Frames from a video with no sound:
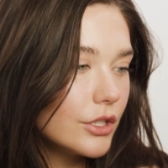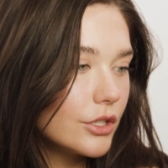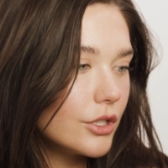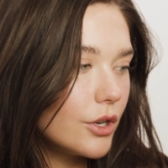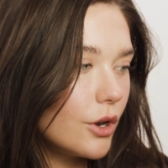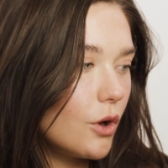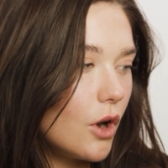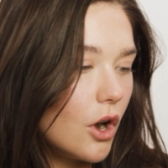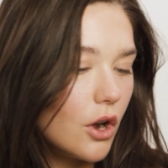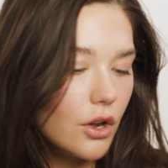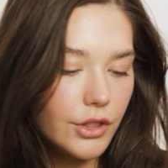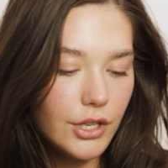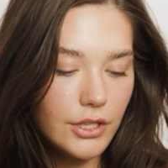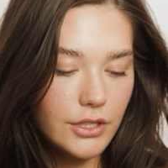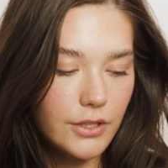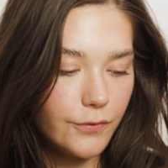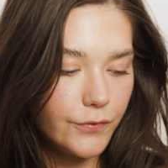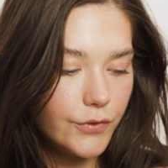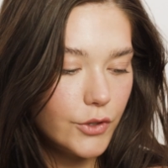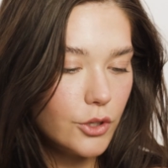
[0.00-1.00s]
So
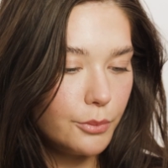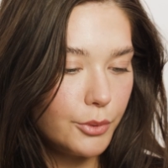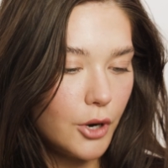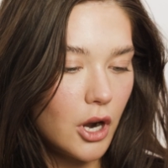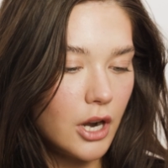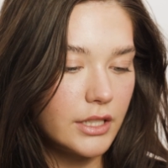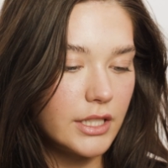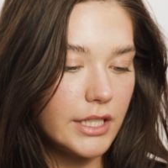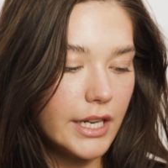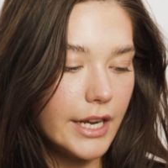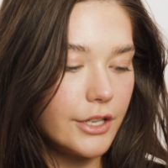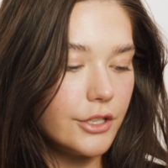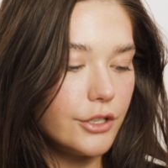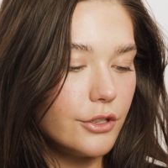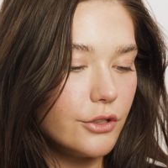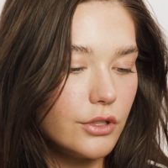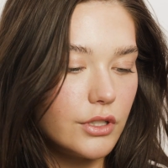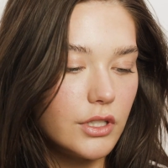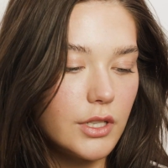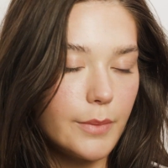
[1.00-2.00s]
there's a few products that I
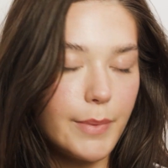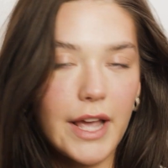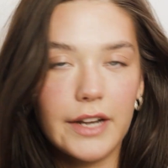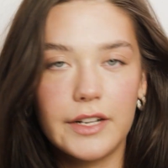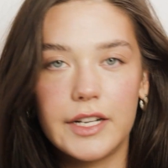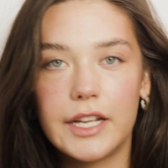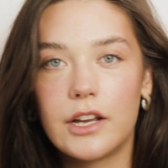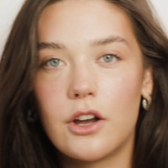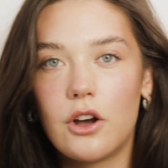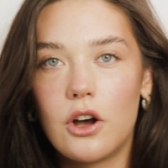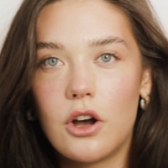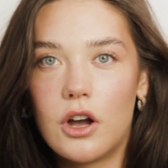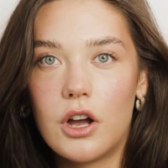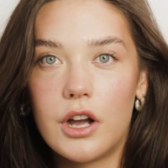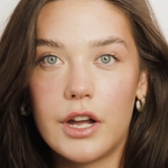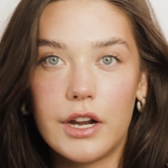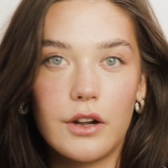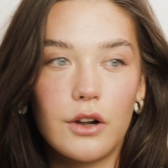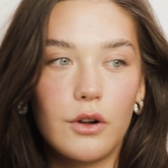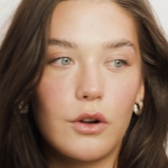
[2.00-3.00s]
use depending
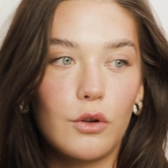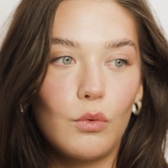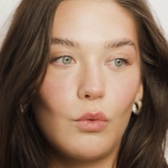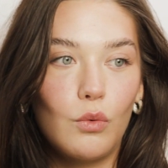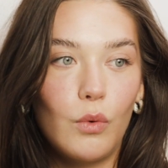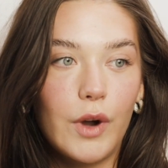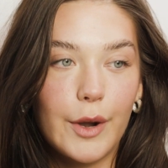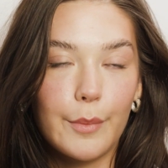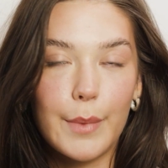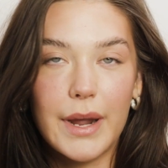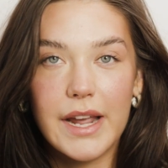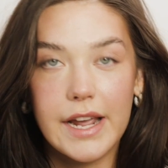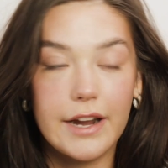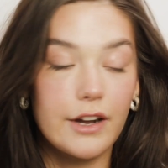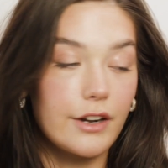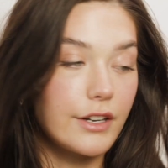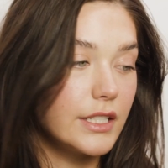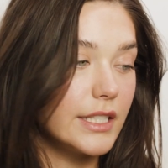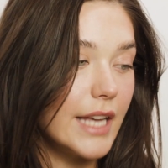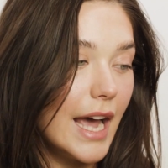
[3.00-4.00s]
on where my
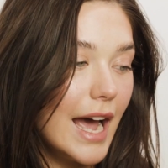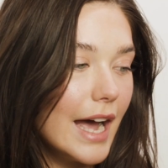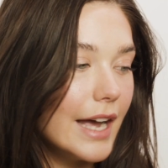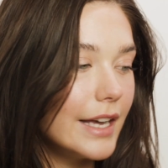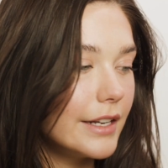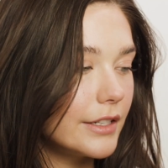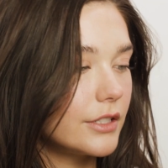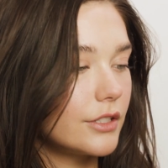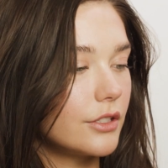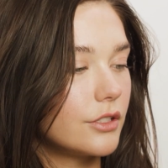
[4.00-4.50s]
hair is at.